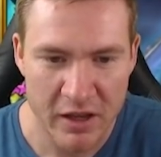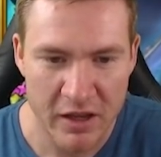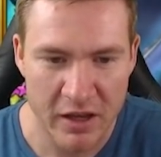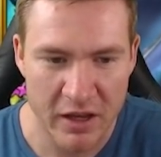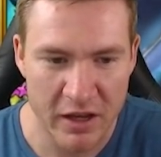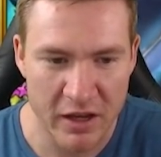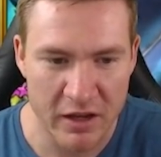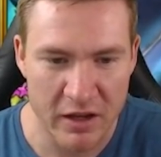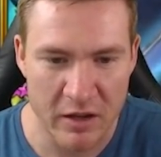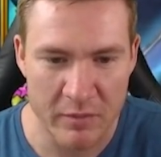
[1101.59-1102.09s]

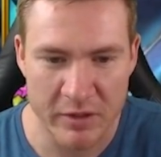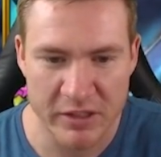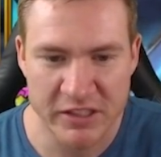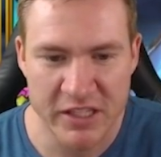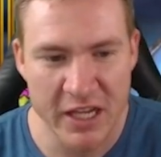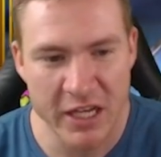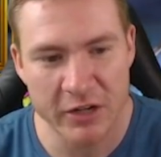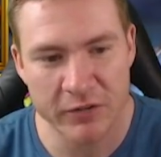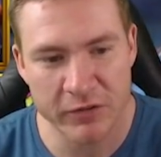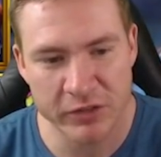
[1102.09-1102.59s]
Uh, I'm
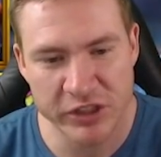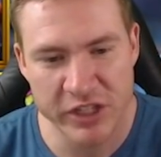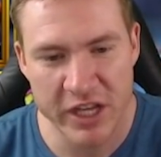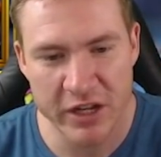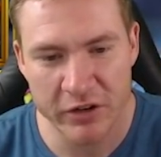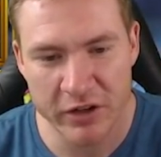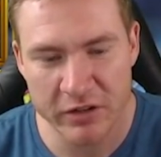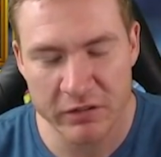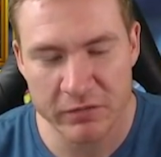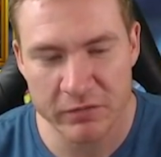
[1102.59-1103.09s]
excited for Shadow
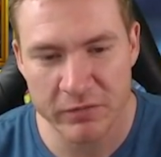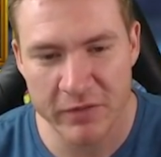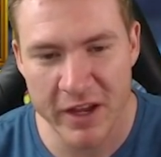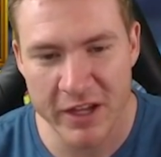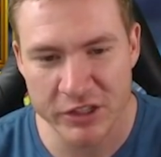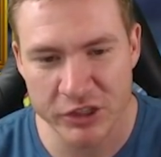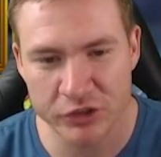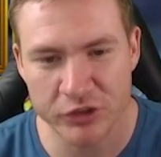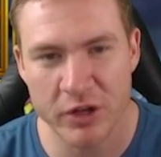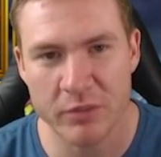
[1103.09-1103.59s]

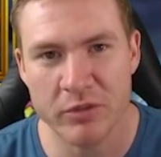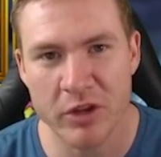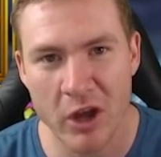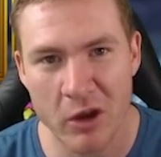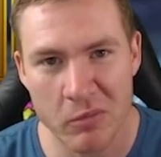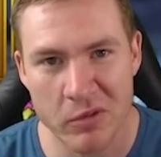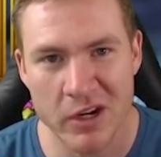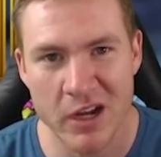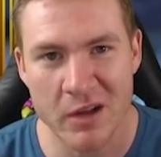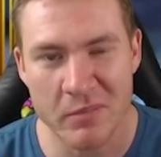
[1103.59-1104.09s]
Convection Crypt to
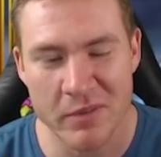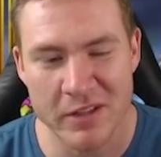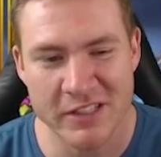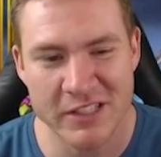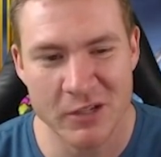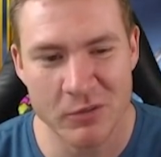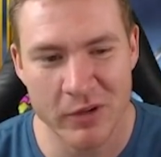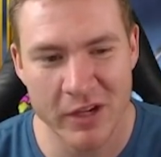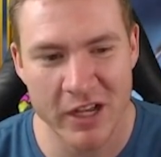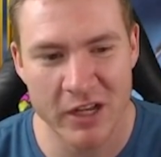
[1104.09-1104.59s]
open up and see
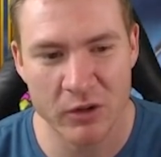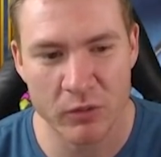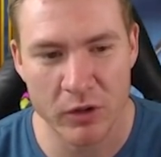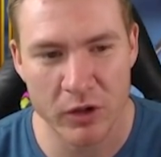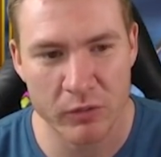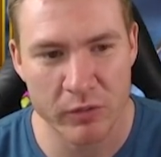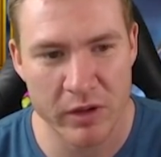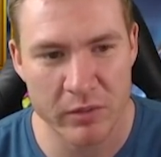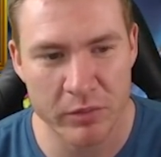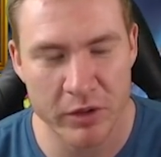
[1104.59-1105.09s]
what kind of work
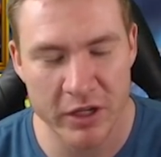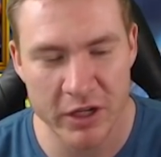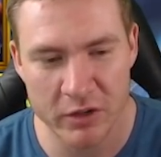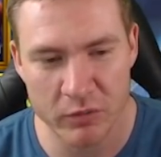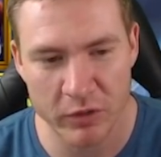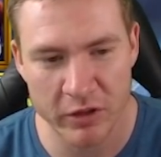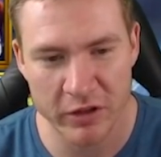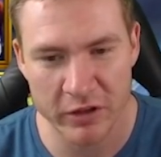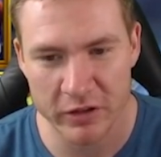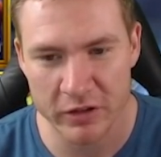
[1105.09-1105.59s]
we can put in
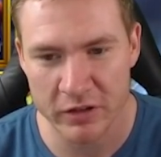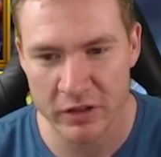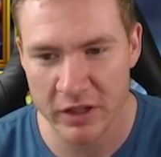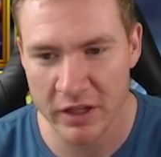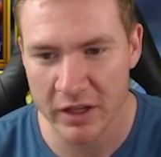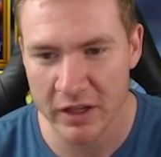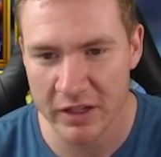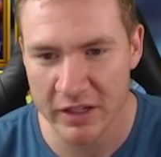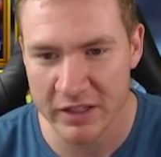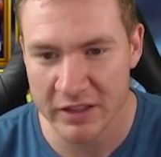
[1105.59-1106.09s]
with her
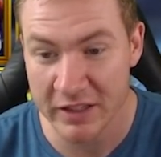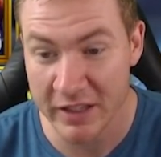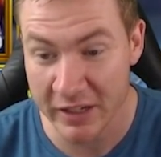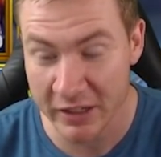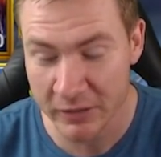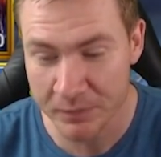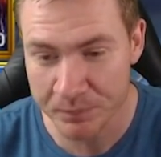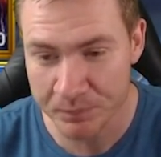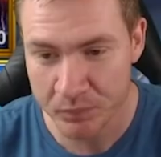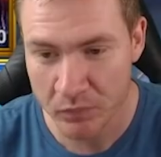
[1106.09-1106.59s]
uh, in
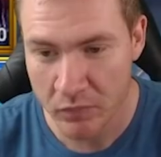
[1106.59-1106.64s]
there.